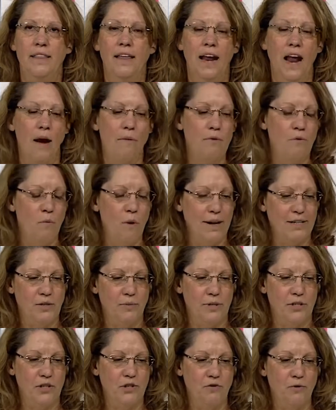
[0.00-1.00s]
that I would want
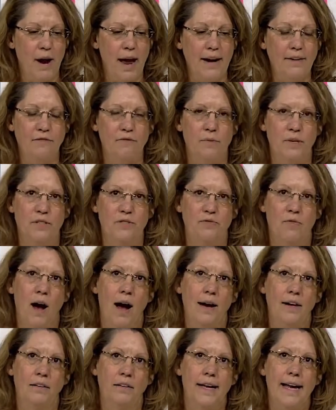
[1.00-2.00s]
to extract from this
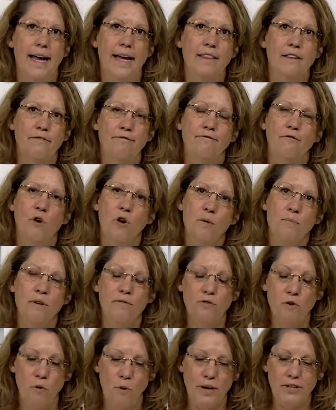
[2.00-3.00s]
file in the form
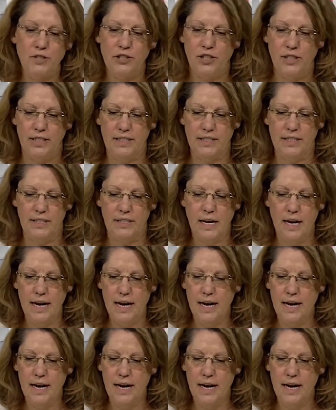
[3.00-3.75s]
of questions.